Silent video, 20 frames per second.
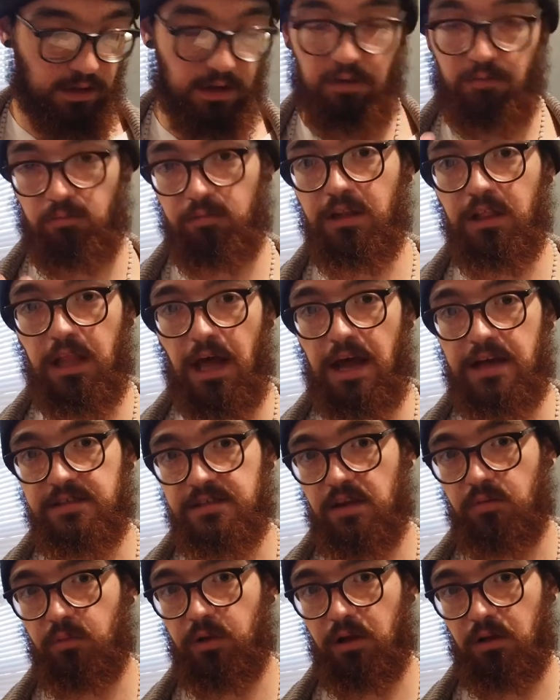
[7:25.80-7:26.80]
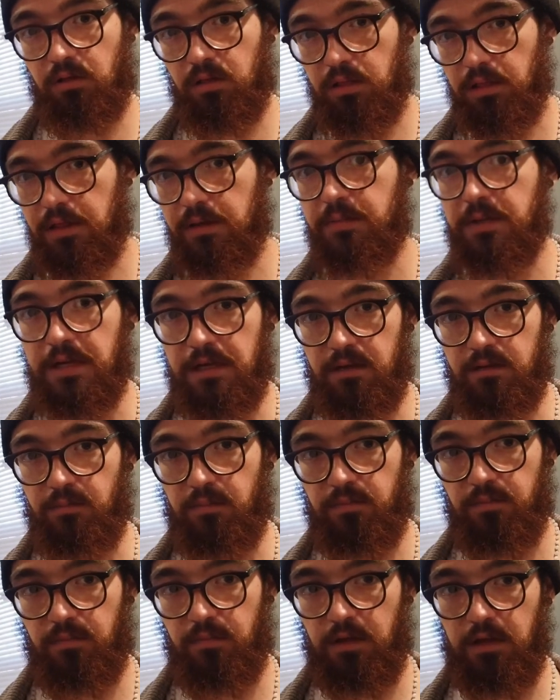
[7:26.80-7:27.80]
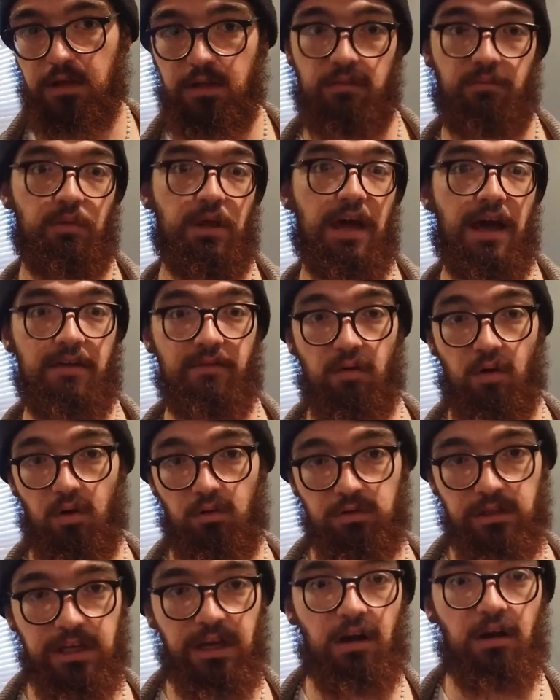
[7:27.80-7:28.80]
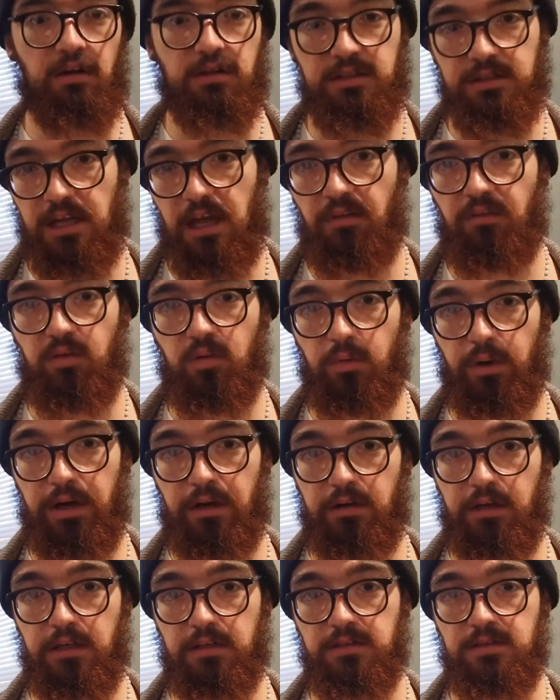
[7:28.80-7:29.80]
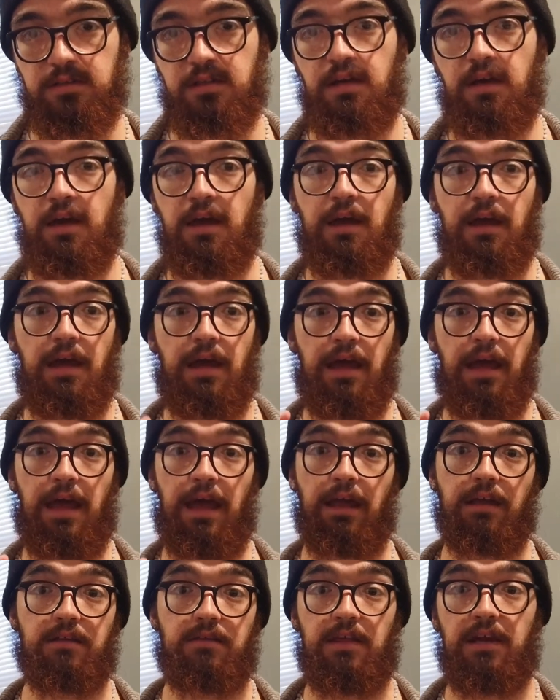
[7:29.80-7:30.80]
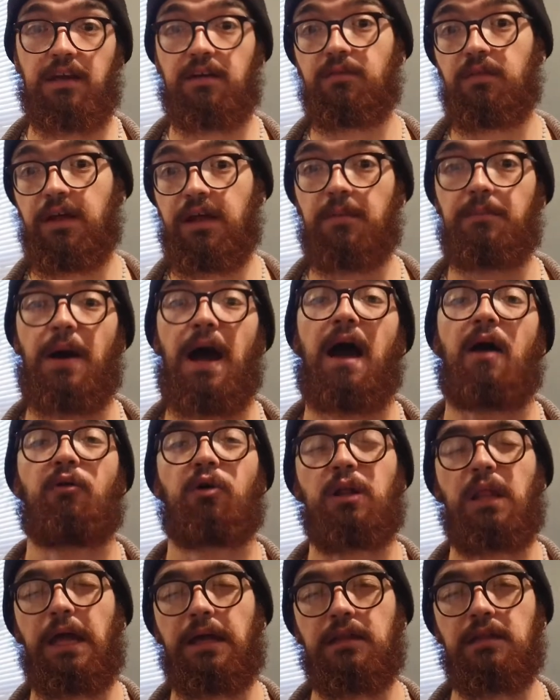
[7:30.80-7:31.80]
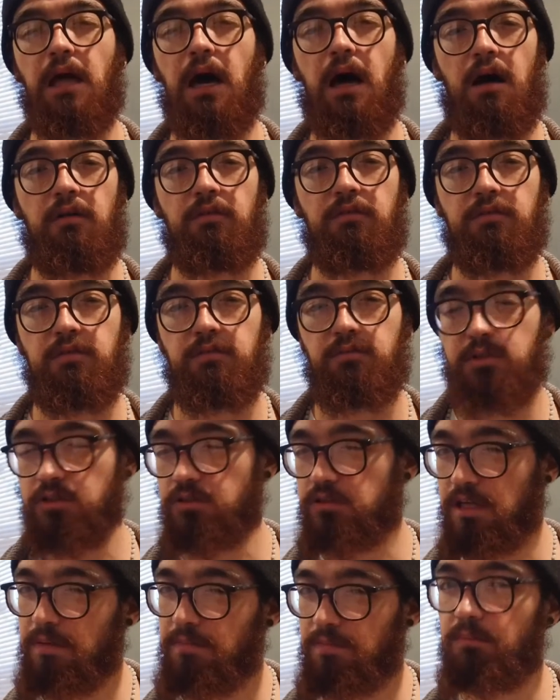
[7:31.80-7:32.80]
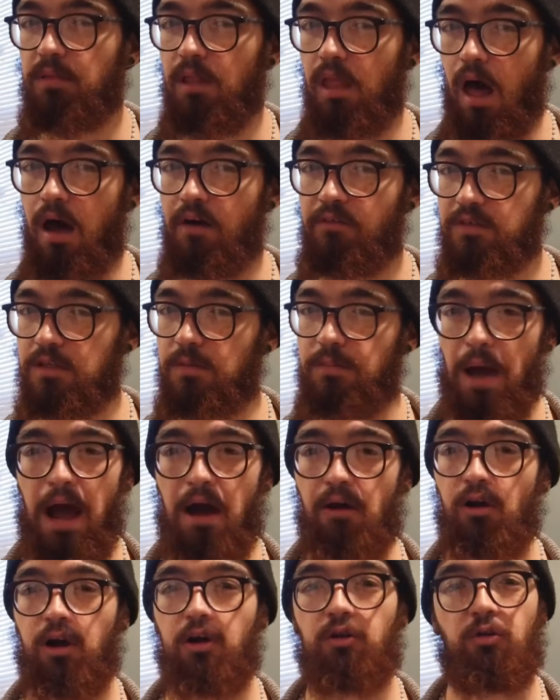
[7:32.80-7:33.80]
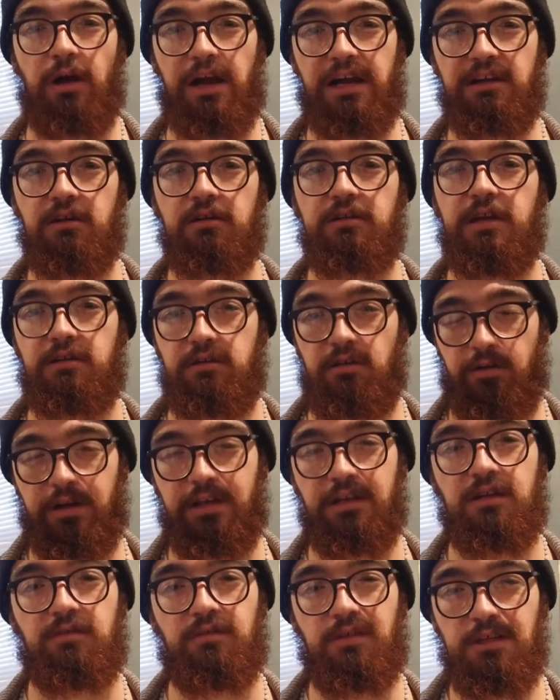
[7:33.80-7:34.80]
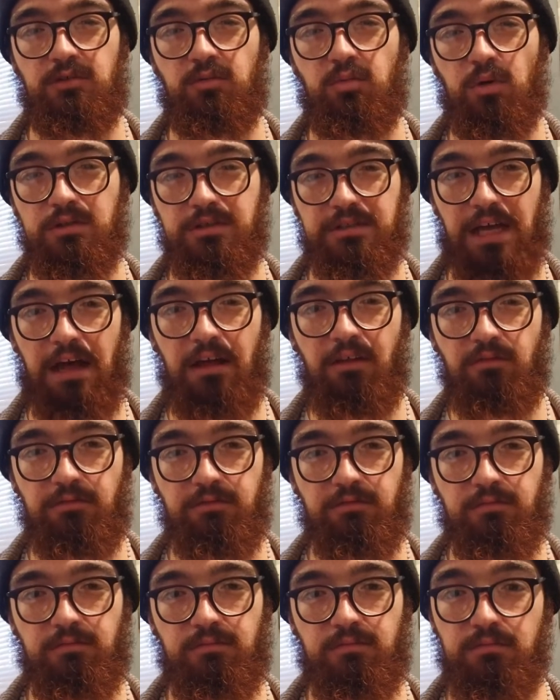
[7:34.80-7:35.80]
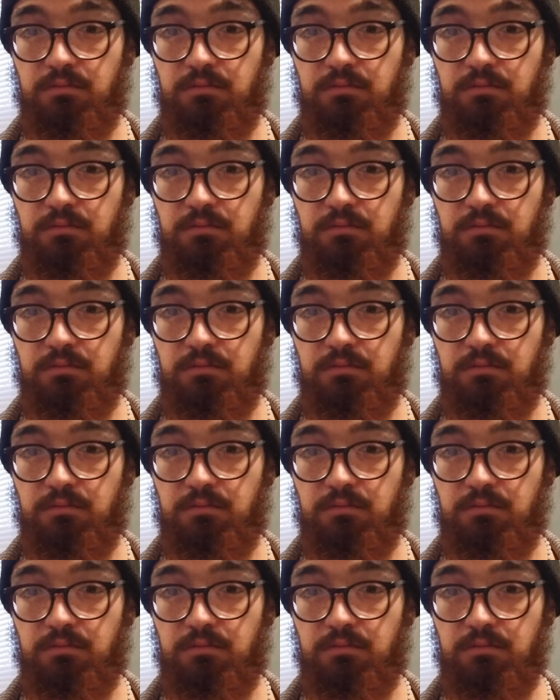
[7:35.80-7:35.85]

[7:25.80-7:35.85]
and realize that we are limited and we have only our self-awareness. And think of like a power like love. Would you say love is a power greater than your individual self?